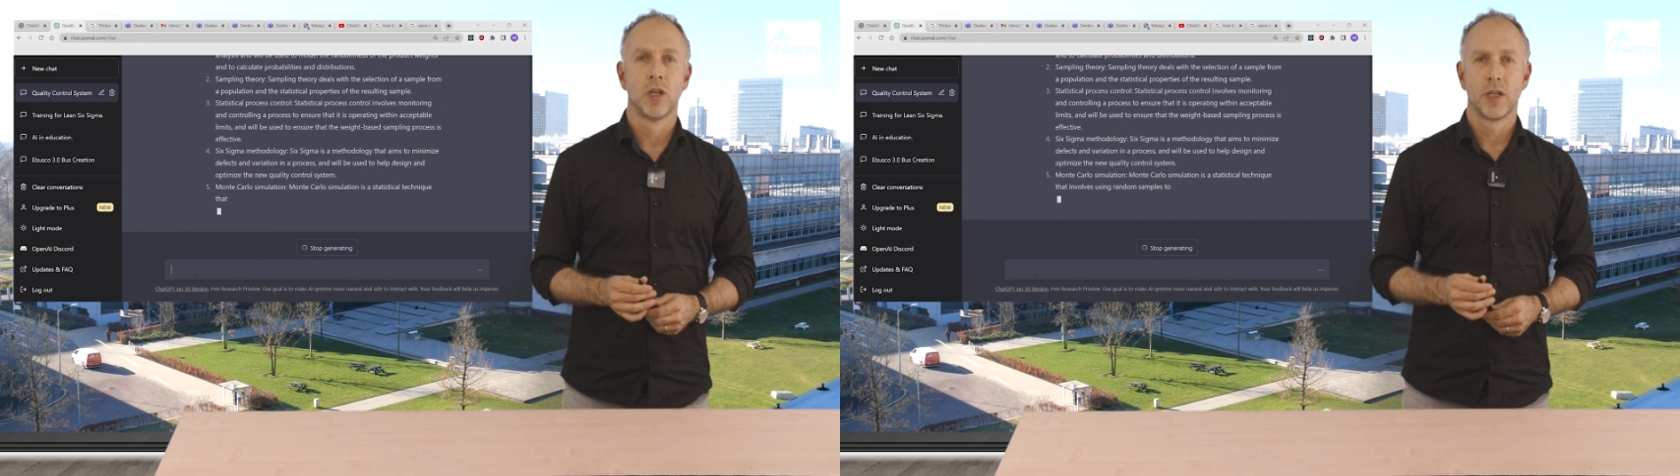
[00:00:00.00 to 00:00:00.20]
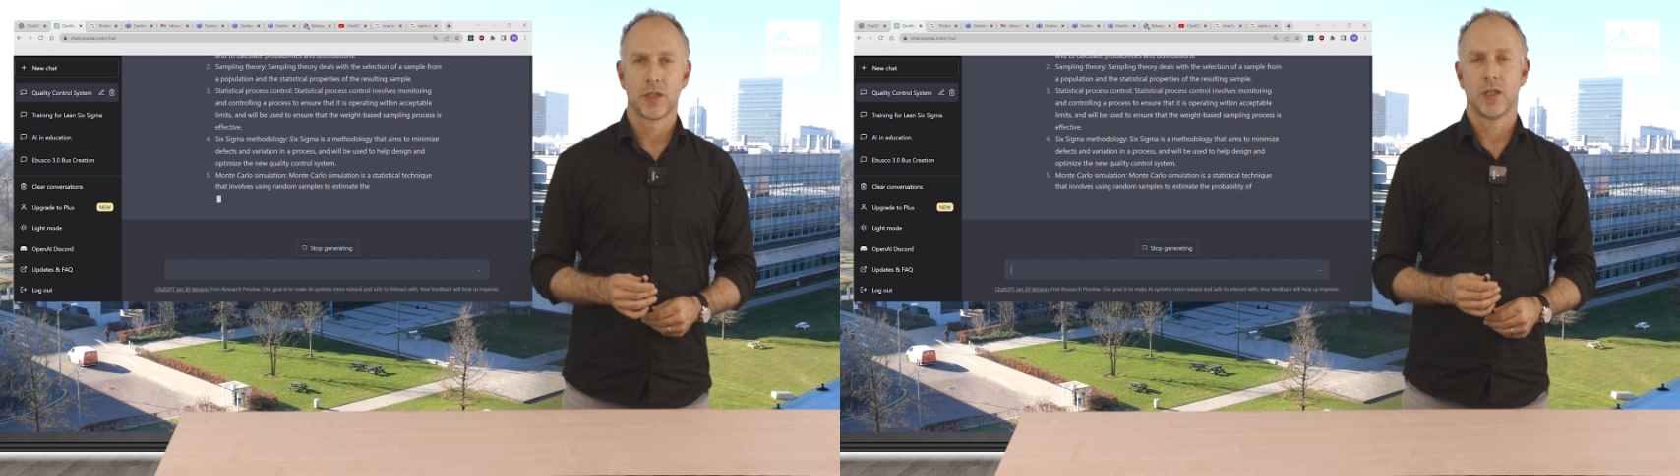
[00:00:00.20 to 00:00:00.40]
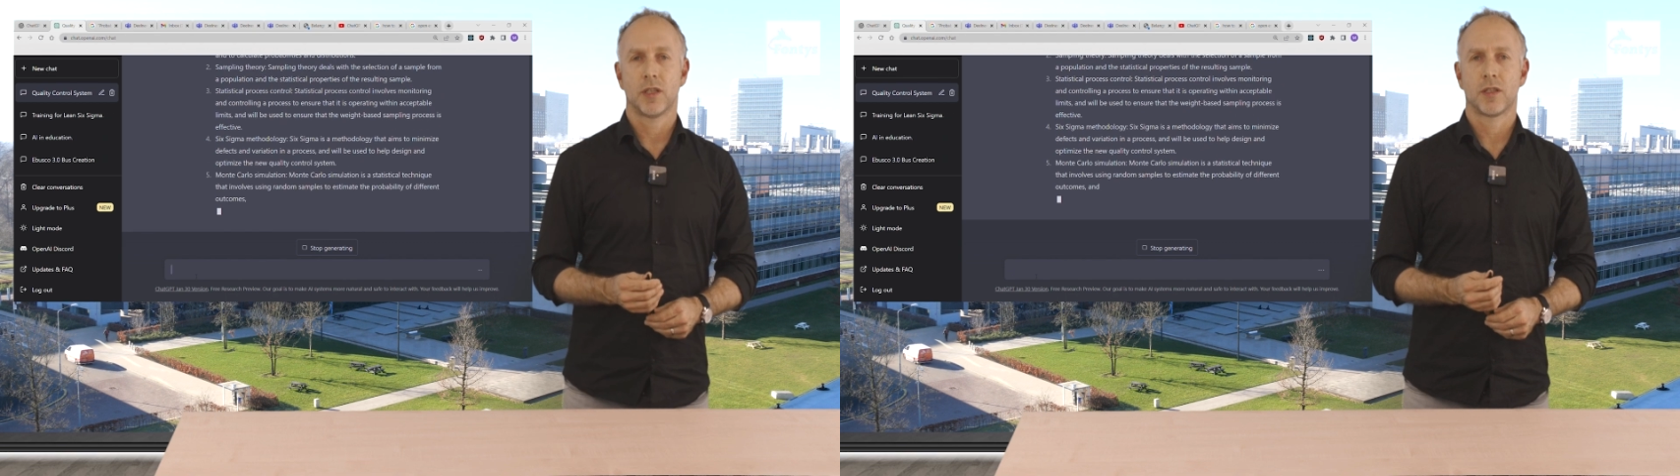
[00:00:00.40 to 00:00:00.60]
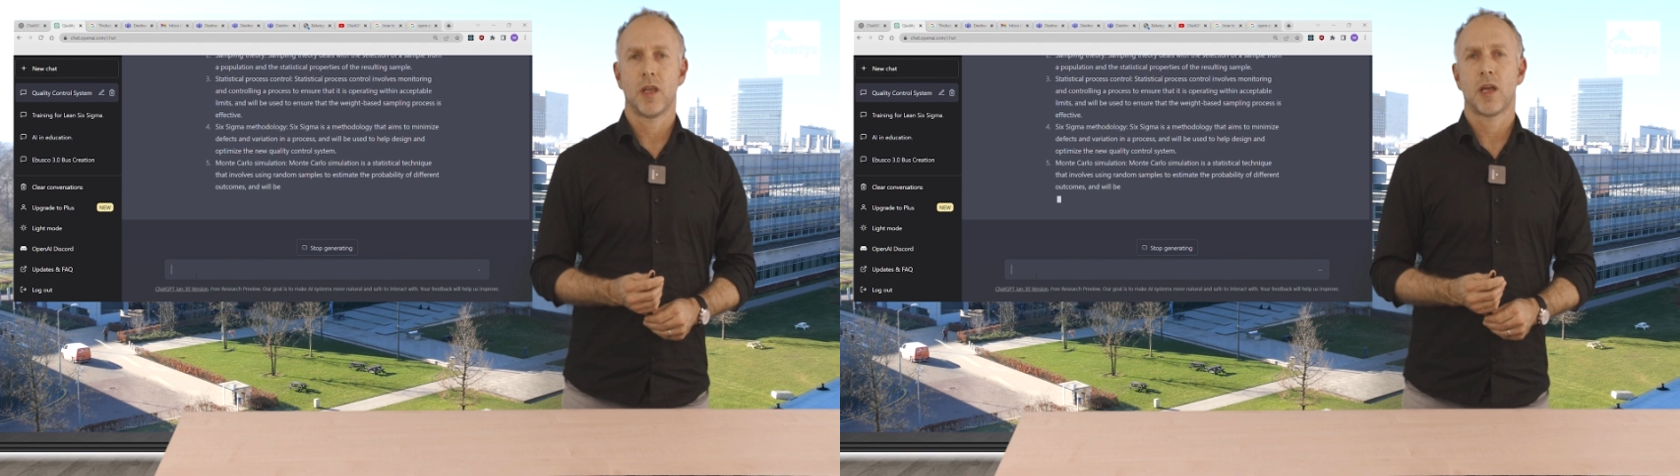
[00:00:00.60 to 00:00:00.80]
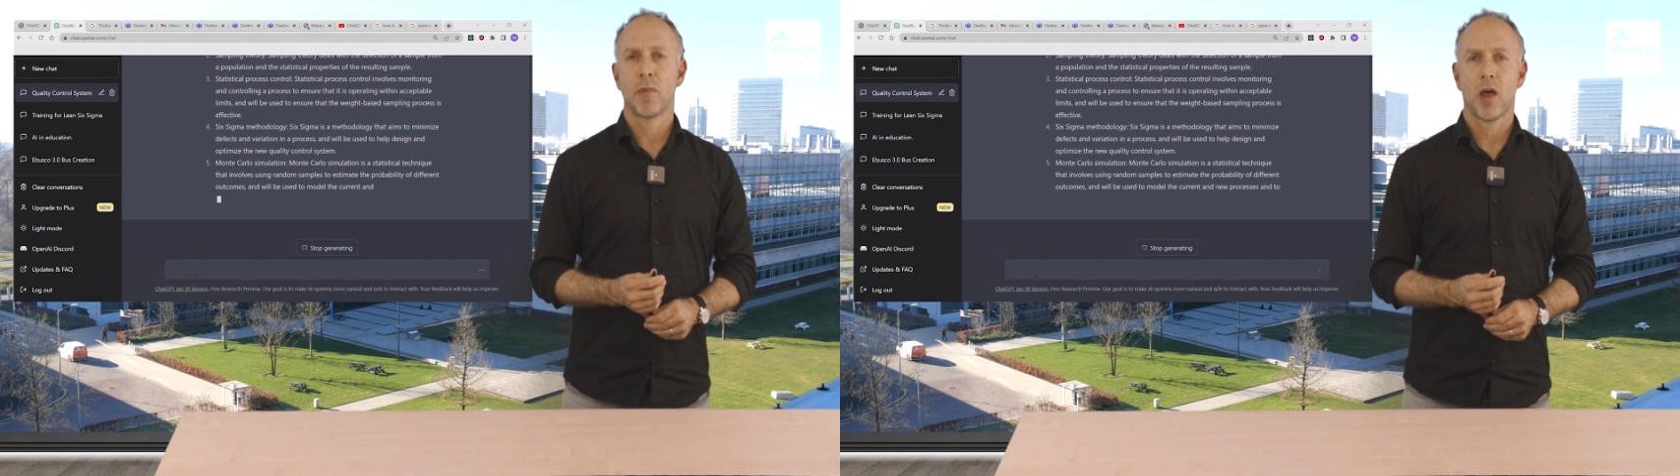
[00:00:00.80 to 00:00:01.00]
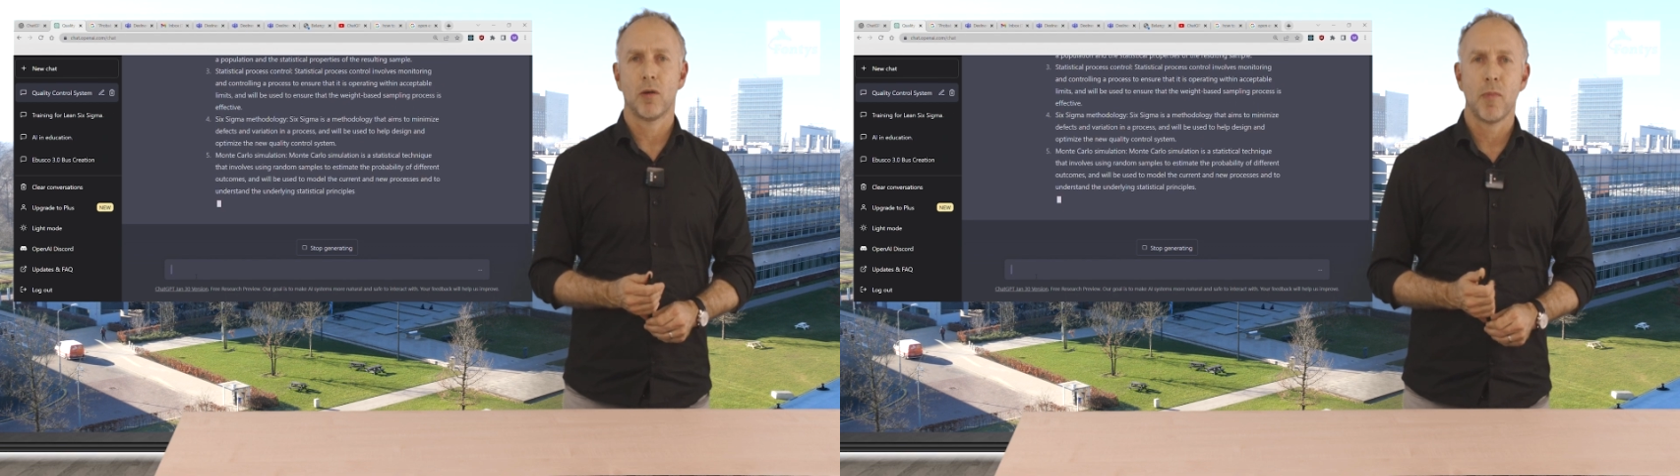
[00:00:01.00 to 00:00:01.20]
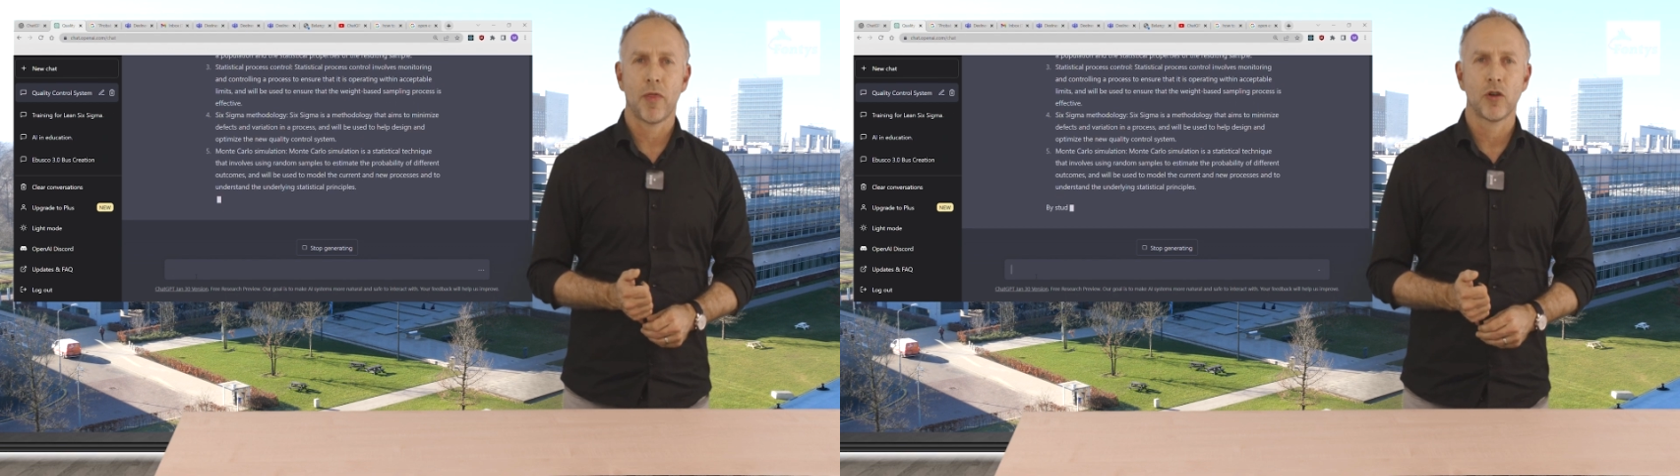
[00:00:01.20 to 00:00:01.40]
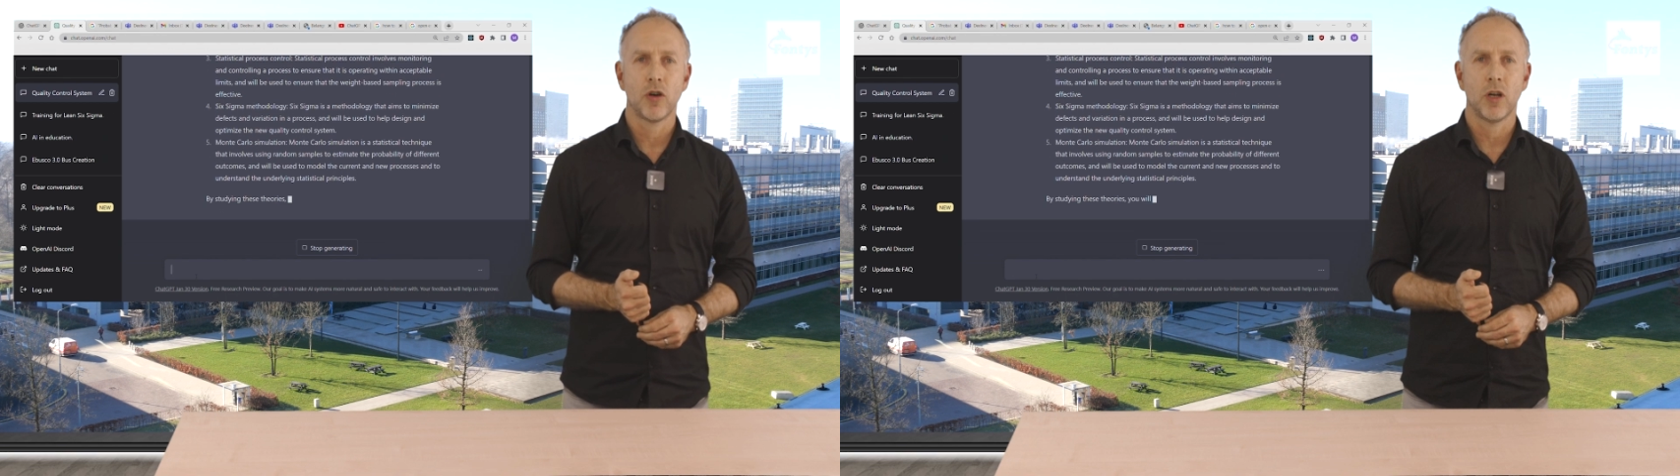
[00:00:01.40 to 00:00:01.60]
Six Sigma
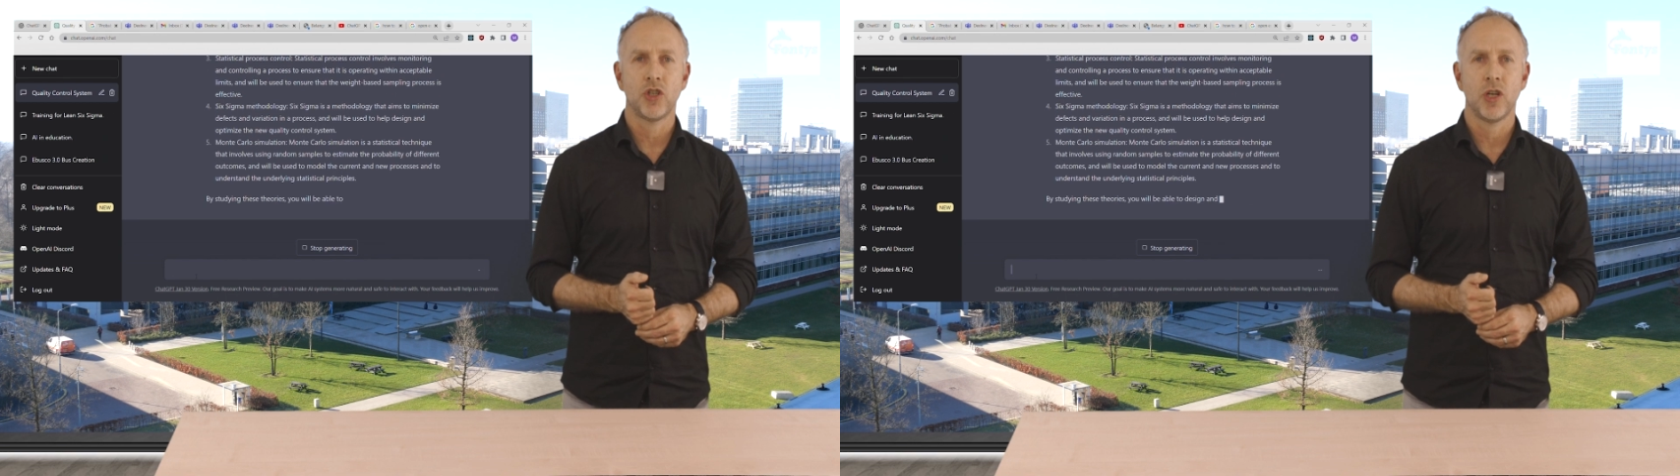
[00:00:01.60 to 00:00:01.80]
methodology,